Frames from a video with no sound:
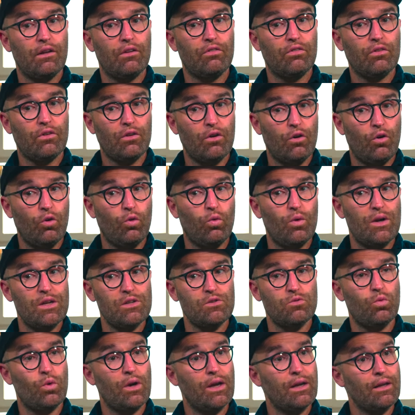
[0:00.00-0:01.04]
is
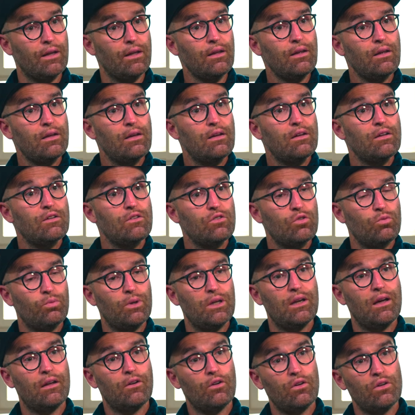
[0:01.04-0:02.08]
always ready to
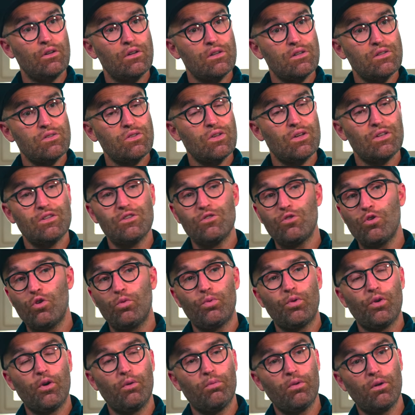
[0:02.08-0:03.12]
be that honest, it's no
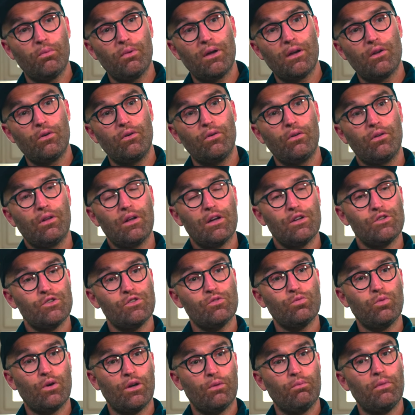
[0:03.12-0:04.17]
problem at all. I
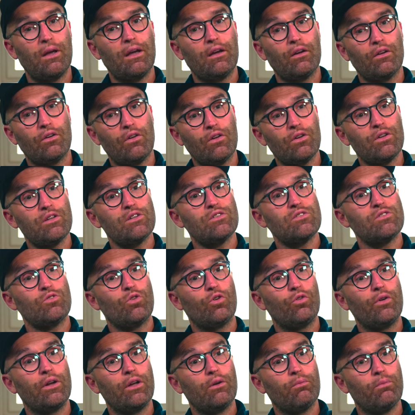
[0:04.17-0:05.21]
just want to make an honest
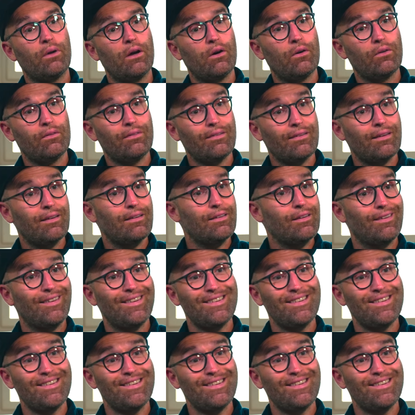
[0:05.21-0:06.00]
story about the